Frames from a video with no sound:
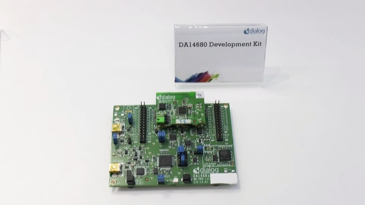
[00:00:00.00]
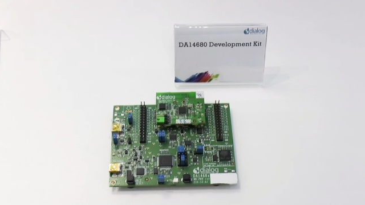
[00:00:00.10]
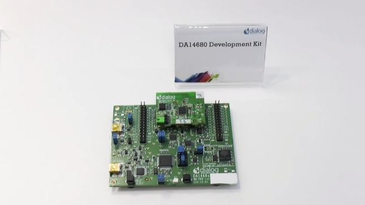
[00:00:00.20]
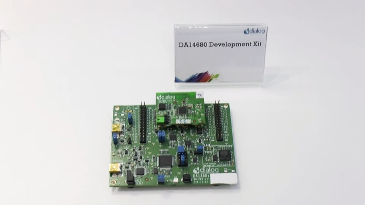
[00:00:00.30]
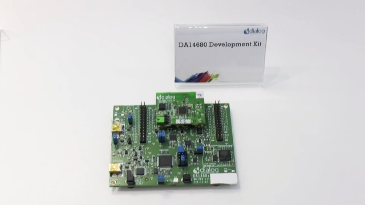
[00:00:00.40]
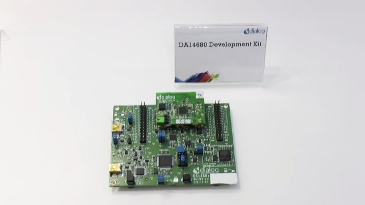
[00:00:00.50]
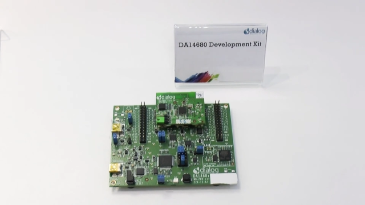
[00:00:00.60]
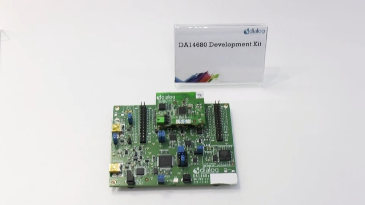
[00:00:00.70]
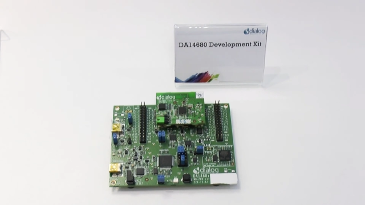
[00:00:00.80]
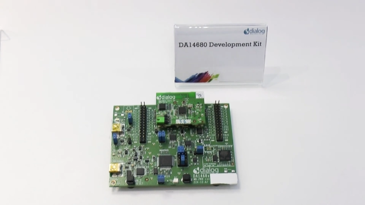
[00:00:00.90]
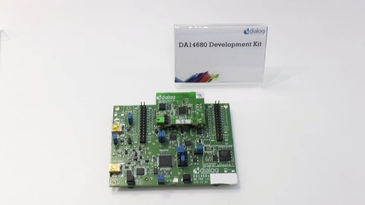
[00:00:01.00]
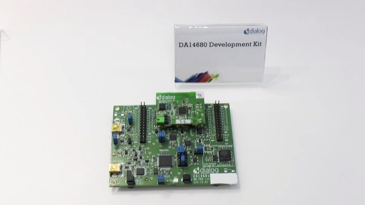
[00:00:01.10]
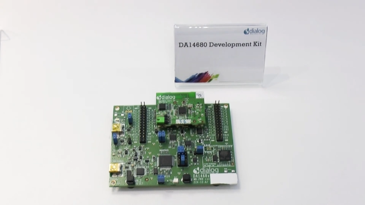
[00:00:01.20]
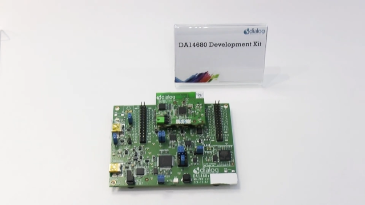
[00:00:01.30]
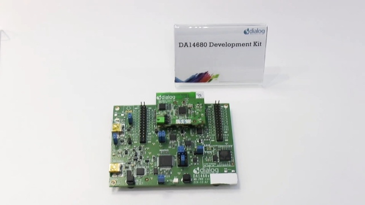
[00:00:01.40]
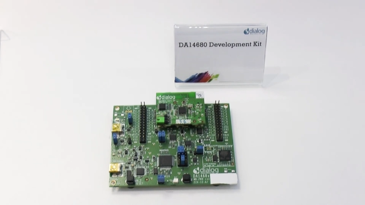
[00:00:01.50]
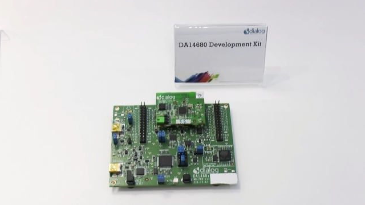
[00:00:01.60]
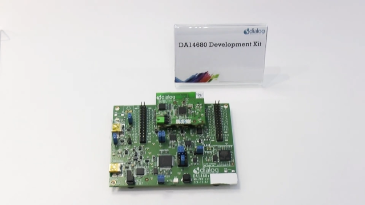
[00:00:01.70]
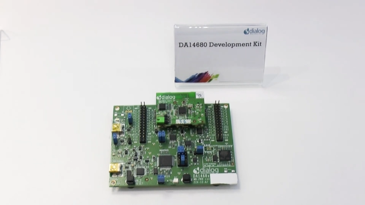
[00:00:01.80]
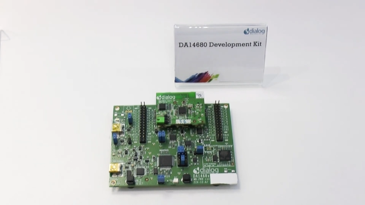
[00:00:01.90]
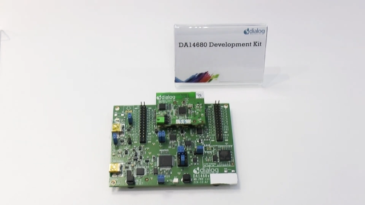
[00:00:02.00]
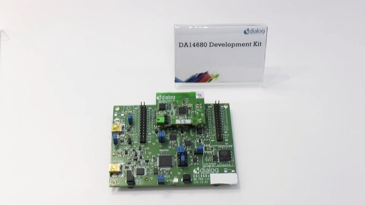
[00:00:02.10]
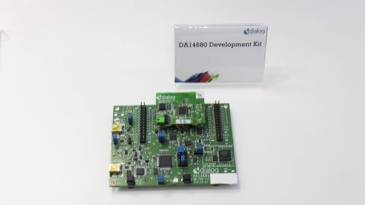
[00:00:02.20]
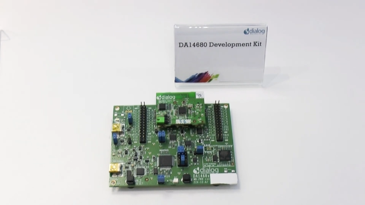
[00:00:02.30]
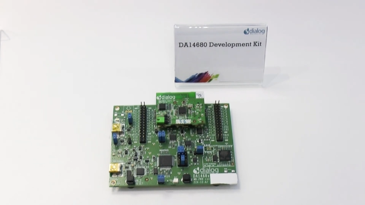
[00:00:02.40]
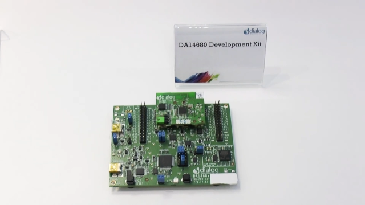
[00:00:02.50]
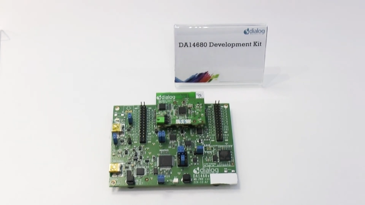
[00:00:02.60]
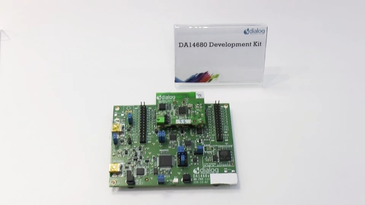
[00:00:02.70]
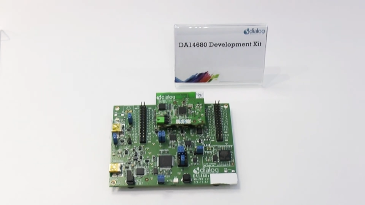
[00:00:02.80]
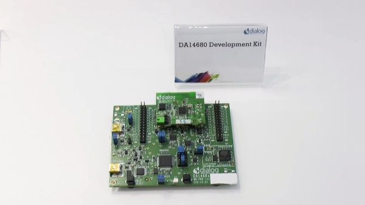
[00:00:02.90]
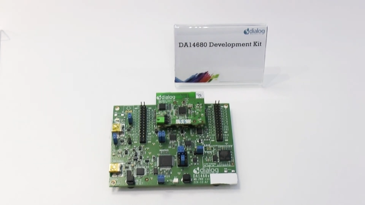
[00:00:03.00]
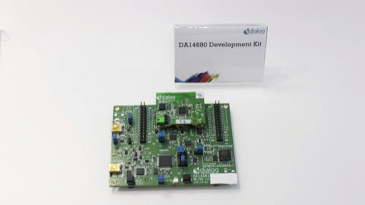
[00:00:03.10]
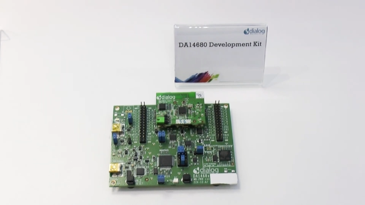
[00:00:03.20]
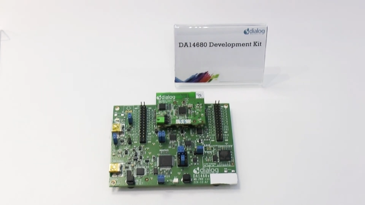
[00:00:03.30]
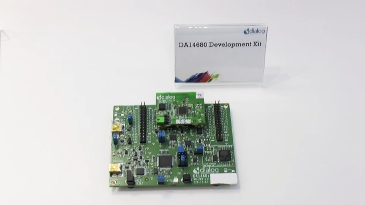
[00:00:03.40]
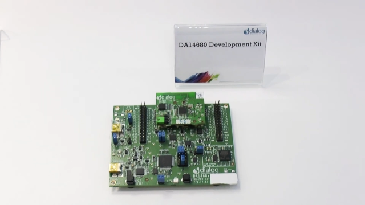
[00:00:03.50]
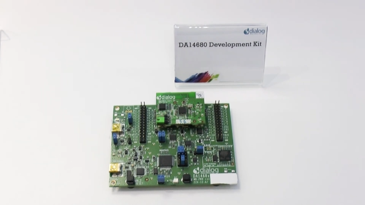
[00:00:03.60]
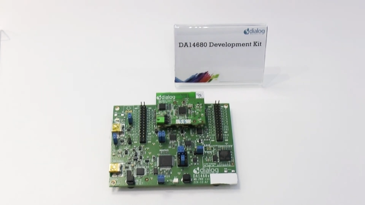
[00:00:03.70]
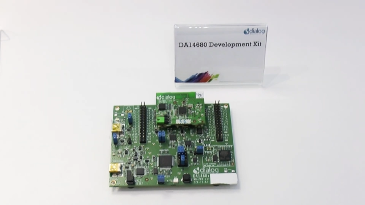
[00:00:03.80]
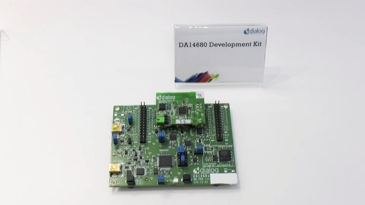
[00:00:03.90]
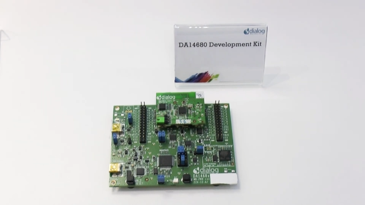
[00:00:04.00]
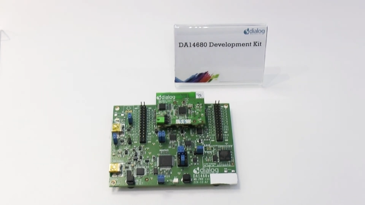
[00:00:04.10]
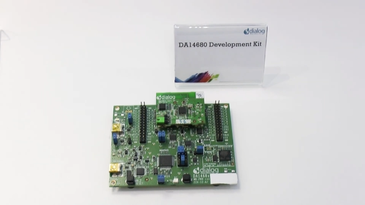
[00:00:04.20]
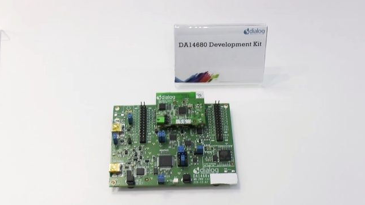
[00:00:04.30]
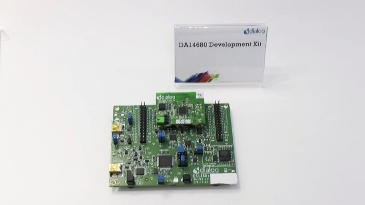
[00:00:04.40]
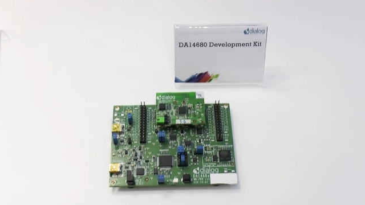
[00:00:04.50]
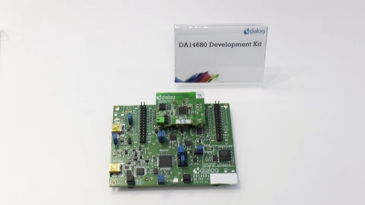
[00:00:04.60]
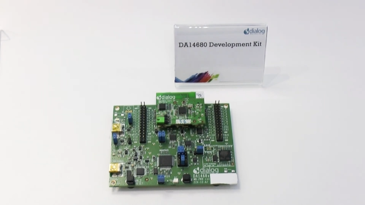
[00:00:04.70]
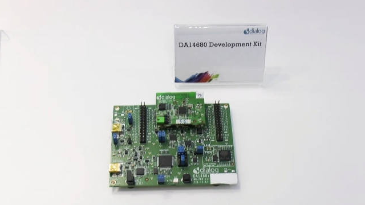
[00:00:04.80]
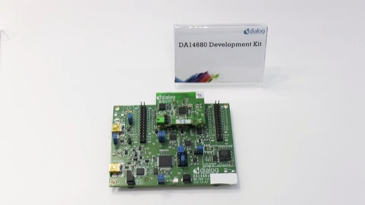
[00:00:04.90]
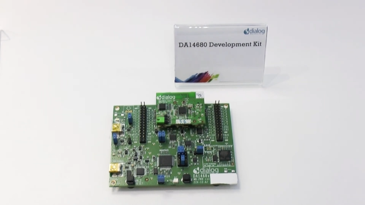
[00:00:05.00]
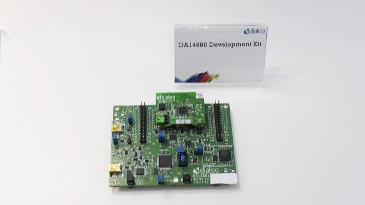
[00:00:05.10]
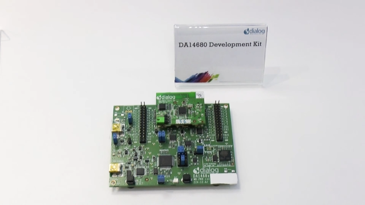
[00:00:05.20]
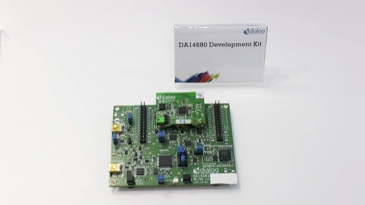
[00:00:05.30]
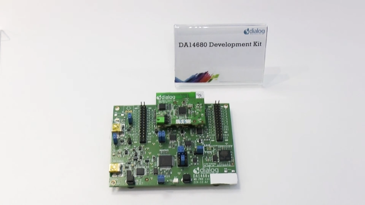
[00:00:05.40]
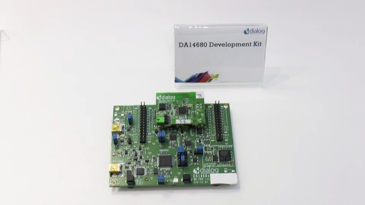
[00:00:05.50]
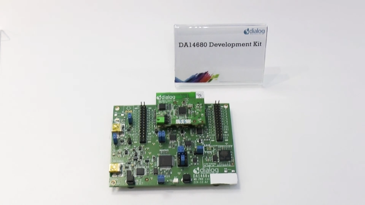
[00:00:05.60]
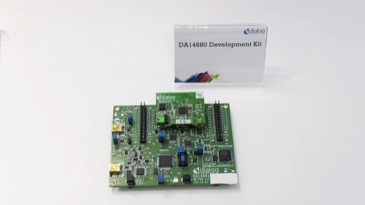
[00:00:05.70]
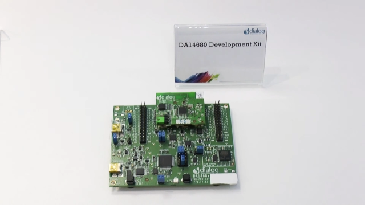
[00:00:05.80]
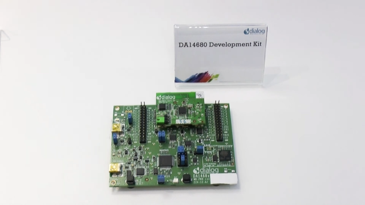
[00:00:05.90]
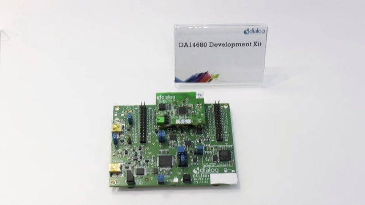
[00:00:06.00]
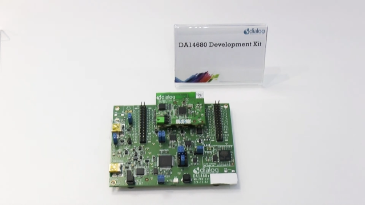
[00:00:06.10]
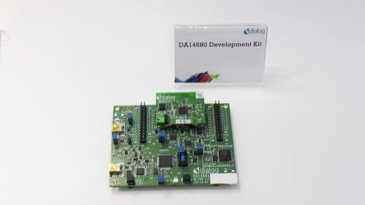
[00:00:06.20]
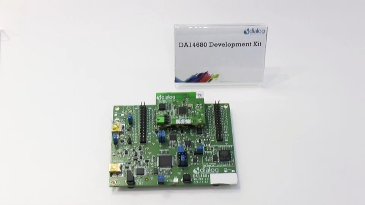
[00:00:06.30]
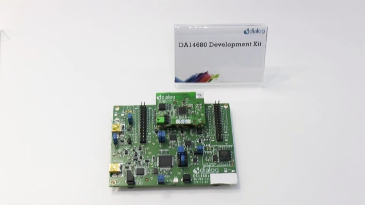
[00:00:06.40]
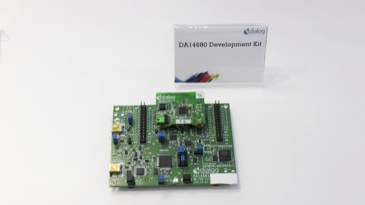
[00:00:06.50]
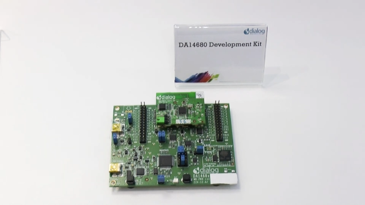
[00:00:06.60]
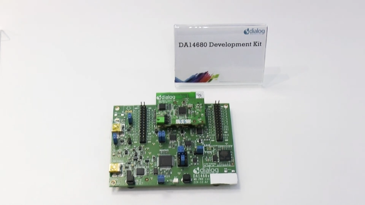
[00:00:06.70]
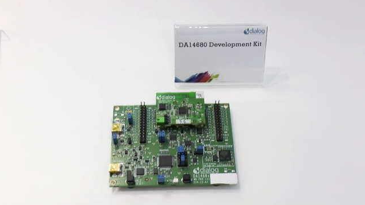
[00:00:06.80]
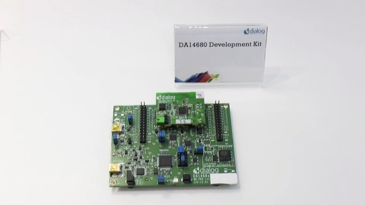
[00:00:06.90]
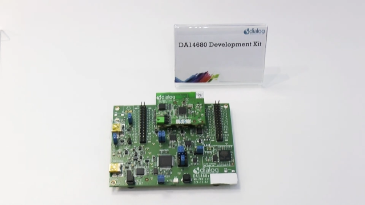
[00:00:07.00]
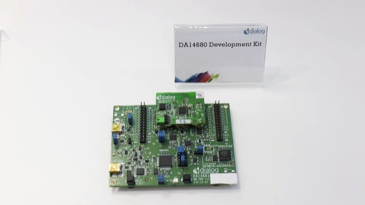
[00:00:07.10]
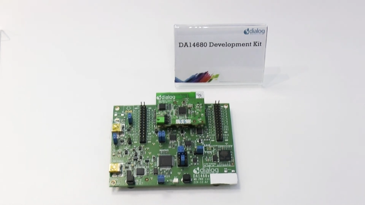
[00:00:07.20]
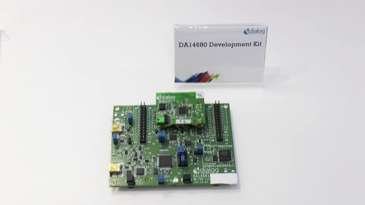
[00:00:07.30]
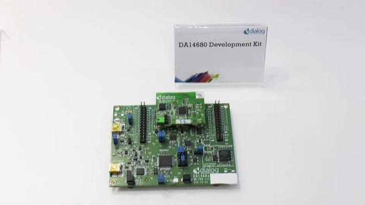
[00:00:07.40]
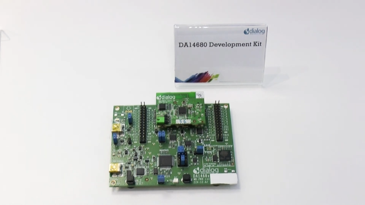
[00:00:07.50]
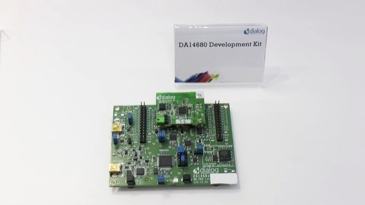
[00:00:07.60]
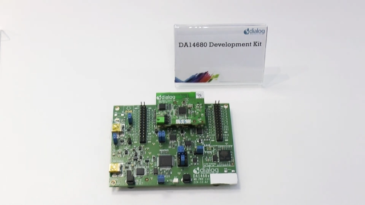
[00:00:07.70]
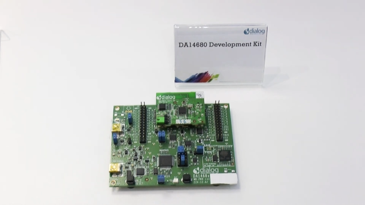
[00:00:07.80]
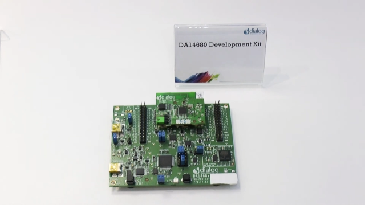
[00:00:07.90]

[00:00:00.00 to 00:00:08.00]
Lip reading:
[unreadable: no face in view]